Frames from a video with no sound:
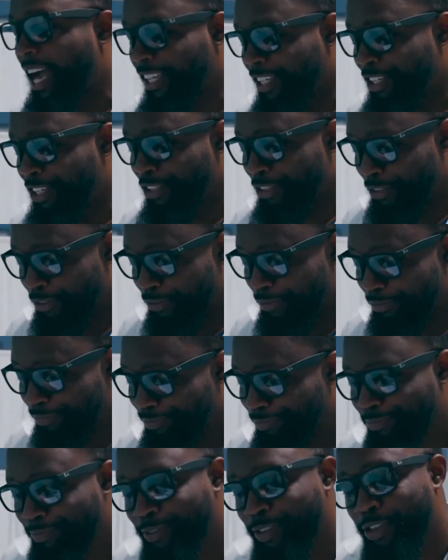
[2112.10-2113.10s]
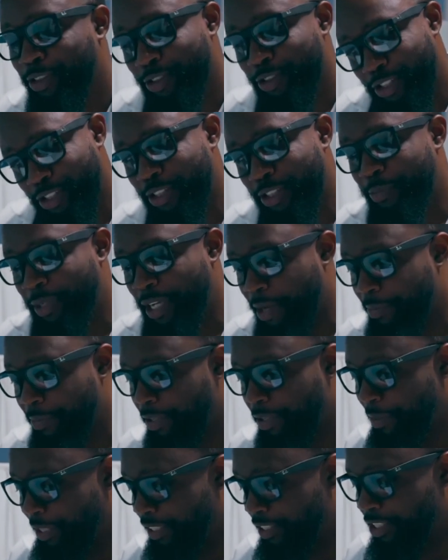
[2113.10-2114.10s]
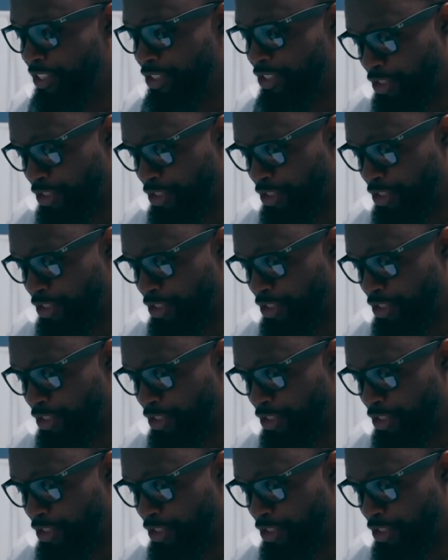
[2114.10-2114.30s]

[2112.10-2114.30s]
I hear you. You should be able to be